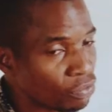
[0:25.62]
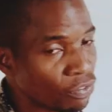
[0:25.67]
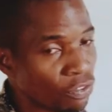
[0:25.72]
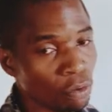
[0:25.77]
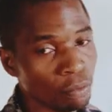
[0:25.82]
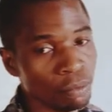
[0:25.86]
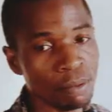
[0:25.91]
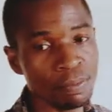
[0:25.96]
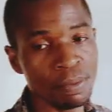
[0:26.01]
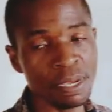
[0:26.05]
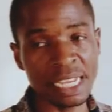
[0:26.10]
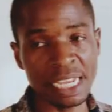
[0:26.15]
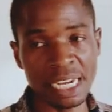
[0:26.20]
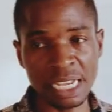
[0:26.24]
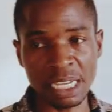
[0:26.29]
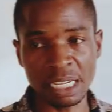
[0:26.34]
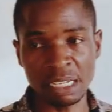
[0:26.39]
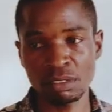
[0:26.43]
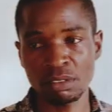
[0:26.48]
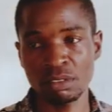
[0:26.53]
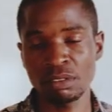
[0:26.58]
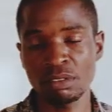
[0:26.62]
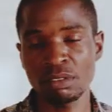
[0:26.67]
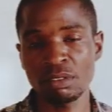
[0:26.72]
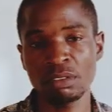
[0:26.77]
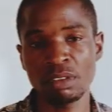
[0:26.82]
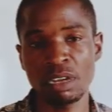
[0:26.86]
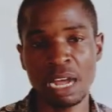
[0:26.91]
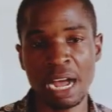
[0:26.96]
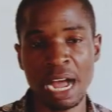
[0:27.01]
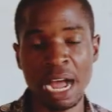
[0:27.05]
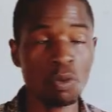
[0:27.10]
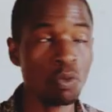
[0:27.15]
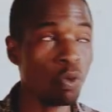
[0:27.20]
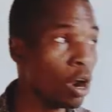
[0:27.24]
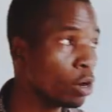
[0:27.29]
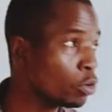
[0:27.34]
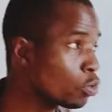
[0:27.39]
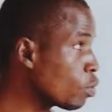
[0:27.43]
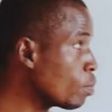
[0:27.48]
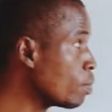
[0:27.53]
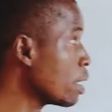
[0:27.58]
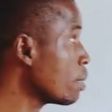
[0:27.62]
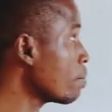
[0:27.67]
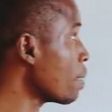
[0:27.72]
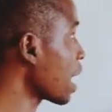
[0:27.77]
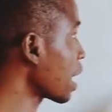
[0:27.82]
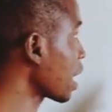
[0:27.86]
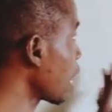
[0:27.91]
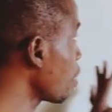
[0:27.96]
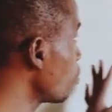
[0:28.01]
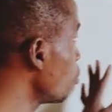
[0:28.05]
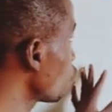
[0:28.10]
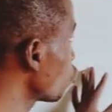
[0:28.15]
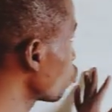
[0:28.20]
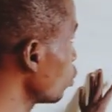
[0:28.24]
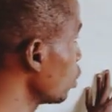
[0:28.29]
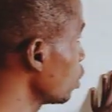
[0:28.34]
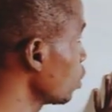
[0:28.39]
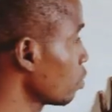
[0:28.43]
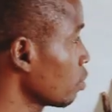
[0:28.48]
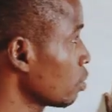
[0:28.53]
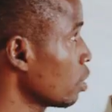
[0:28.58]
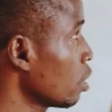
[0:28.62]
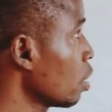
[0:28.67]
from the beginning. And what do we mean by chemistry?